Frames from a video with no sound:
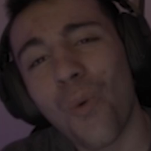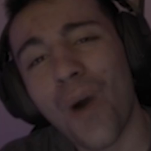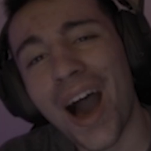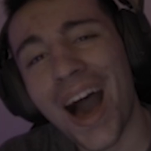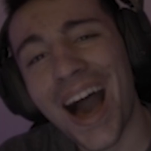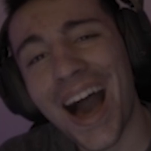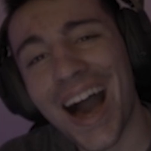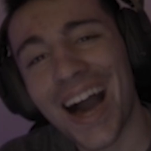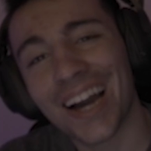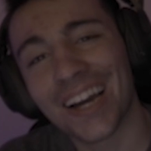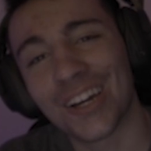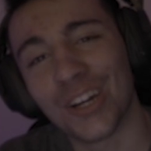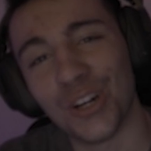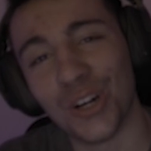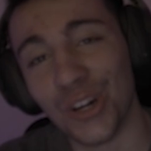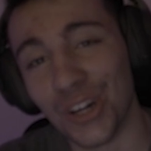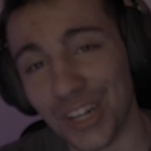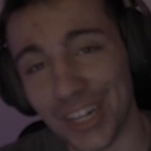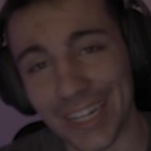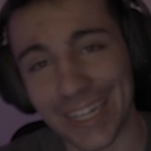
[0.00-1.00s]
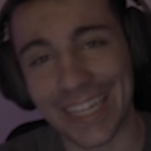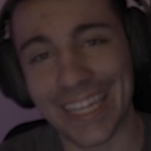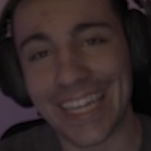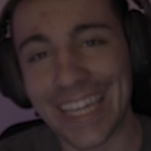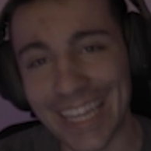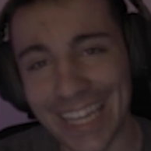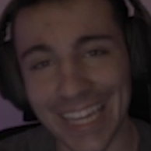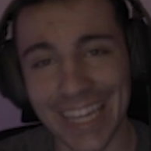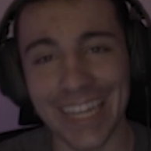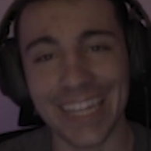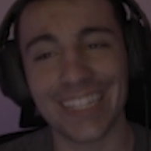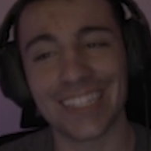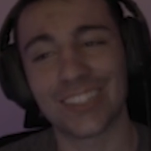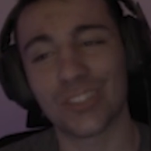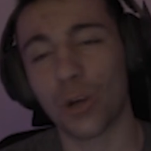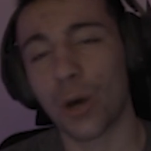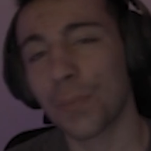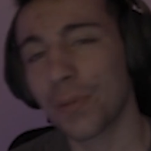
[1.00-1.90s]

Wagaki.